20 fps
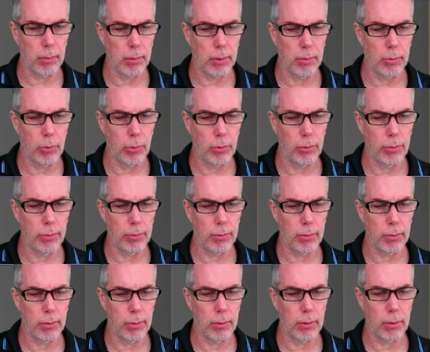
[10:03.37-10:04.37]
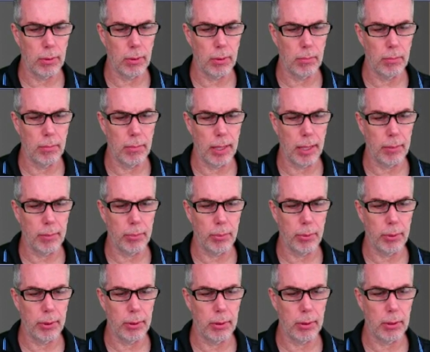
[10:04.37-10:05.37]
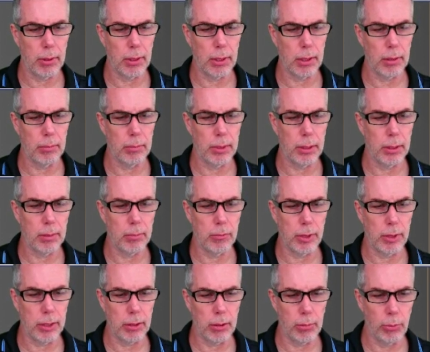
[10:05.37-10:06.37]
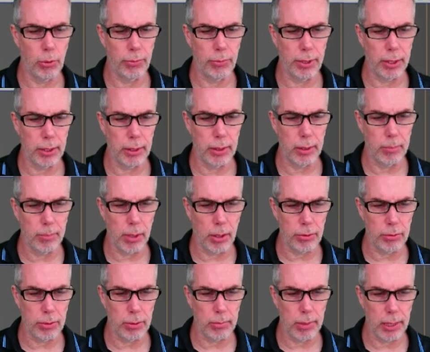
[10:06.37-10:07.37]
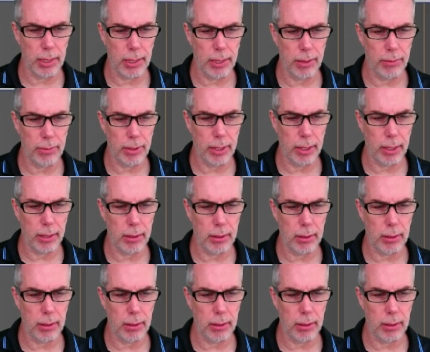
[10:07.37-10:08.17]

move the black point a little bit. Trying to move here the mouse with my left hand,